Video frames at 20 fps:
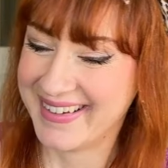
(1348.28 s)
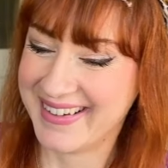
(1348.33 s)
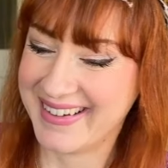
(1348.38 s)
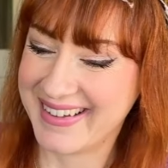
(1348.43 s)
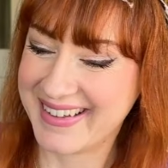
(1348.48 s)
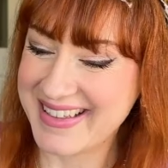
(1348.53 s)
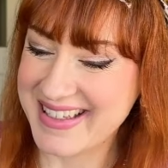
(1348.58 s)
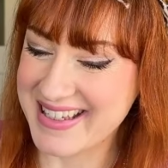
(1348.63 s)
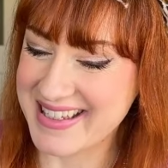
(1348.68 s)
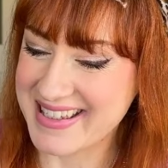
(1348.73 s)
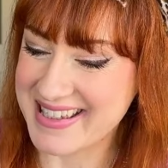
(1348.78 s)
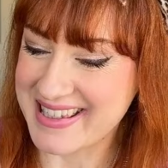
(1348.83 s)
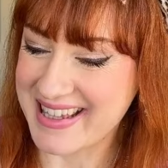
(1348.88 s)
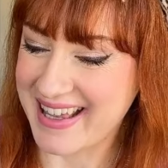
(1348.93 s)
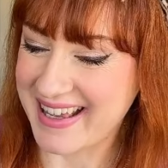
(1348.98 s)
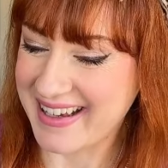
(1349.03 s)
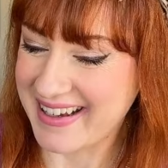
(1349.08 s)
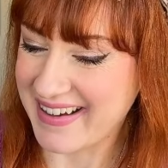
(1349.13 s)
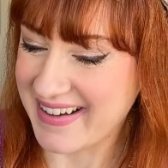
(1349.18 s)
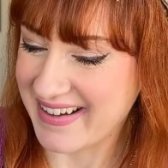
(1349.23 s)
So it's
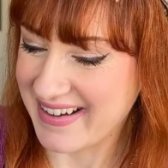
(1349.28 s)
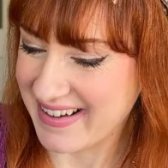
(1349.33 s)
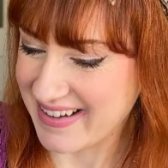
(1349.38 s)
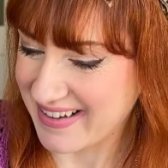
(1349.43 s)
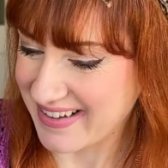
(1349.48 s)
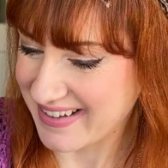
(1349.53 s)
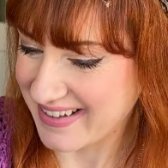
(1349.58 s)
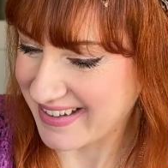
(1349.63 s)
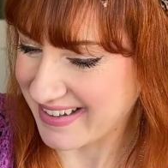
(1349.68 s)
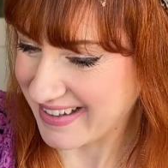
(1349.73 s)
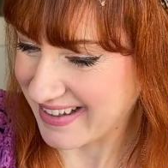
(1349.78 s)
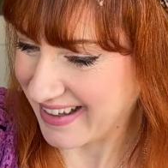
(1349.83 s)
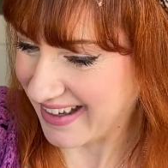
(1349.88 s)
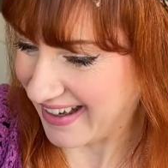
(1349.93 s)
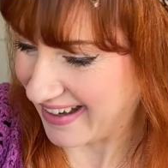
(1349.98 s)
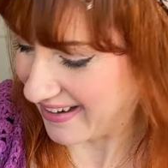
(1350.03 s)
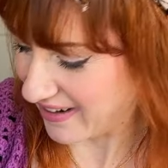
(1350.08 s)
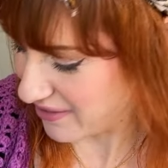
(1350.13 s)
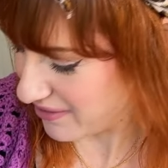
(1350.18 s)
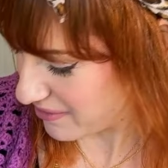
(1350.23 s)
like, oh,
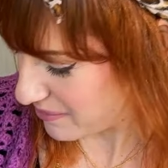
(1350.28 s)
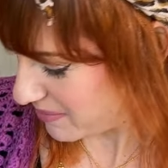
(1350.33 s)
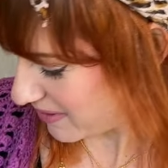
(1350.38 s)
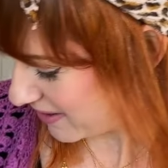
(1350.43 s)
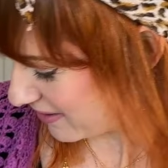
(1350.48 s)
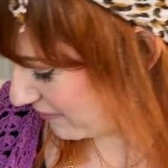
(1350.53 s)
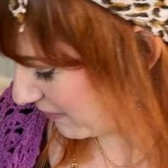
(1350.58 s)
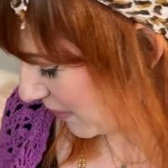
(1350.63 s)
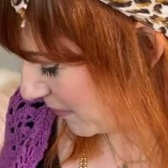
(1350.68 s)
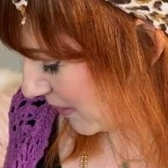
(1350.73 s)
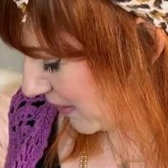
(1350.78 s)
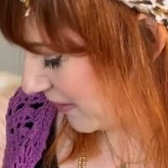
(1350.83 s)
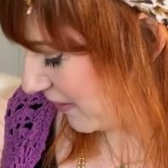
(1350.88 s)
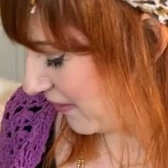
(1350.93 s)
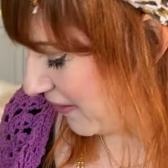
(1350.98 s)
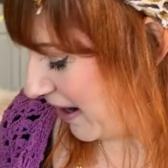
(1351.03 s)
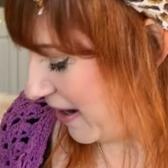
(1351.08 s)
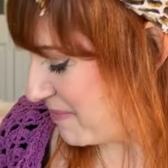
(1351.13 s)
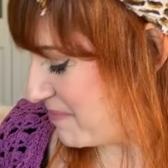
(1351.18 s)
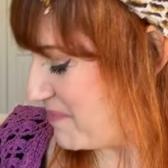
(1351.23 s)
okay, I got to pick the right one.
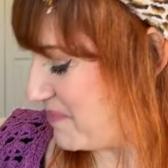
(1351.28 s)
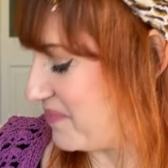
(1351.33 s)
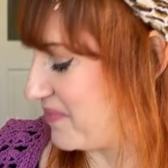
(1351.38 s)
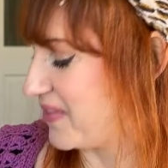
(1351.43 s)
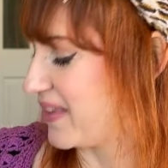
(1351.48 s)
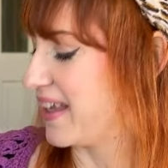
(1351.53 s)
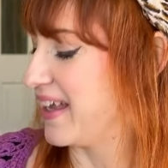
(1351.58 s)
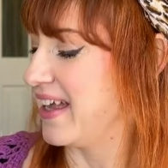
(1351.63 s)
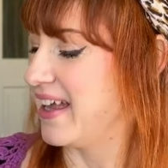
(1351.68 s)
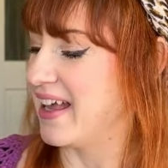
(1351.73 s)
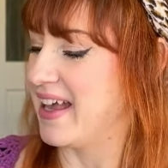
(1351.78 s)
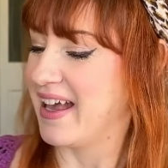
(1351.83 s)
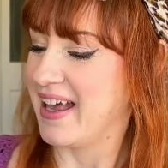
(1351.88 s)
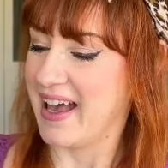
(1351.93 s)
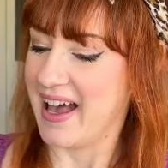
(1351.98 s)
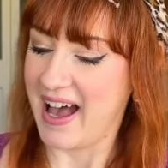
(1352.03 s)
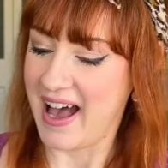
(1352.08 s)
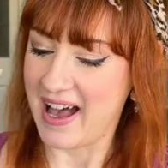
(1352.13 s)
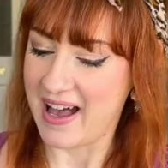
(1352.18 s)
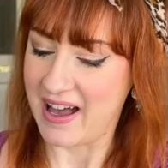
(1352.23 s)
All right.
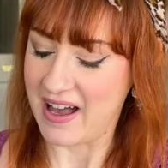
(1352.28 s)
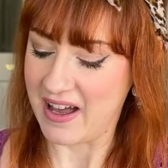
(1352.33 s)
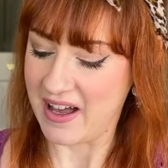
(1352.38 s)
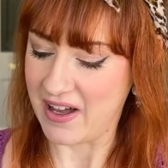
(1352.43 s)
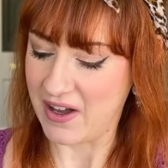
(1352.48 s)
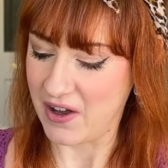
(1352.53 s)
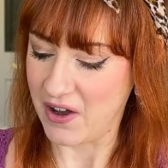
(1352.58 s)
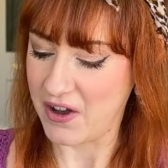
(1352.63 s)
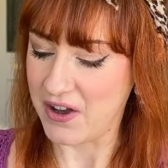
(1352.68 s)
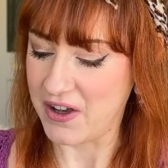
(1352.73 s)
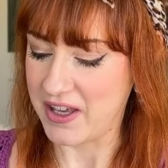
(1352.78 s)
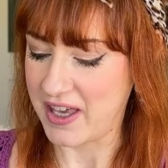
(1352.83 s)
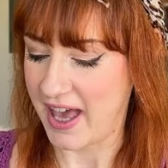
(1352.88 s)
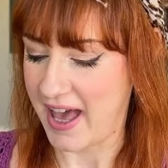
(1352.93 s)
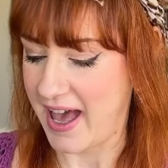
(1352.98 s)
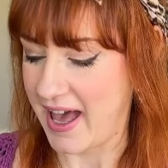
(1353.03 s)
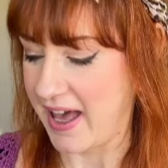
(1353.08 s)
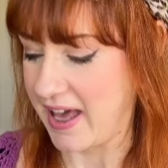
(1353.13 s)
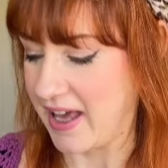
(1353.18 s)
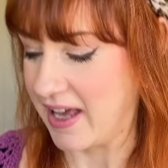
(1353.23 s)

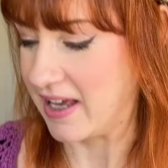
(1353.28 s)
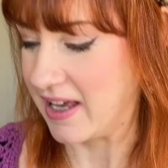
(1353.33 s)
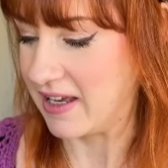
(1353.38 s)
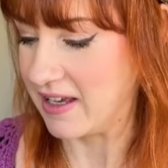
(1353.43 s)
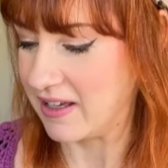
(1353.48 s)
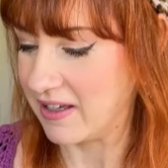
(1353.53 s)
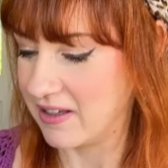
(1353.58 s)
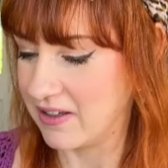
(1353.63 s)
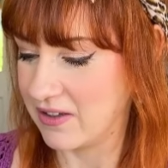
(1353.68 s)
Okay.